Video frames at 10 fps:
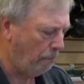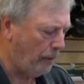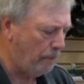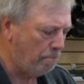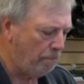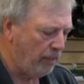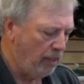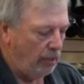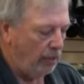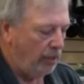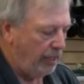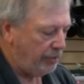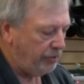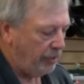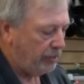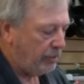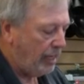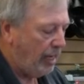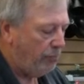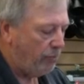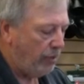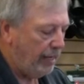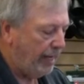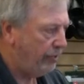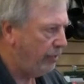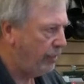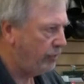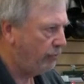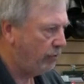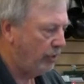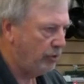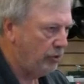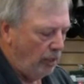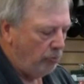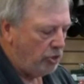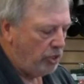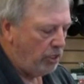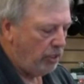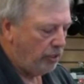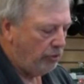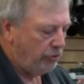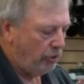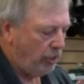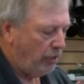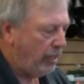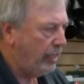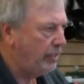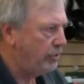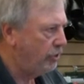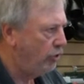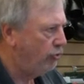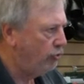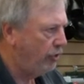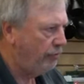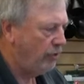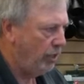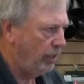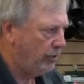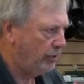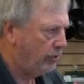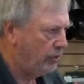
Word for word: okay? This is hyper accurate as far as machining goes. There is no drift on this.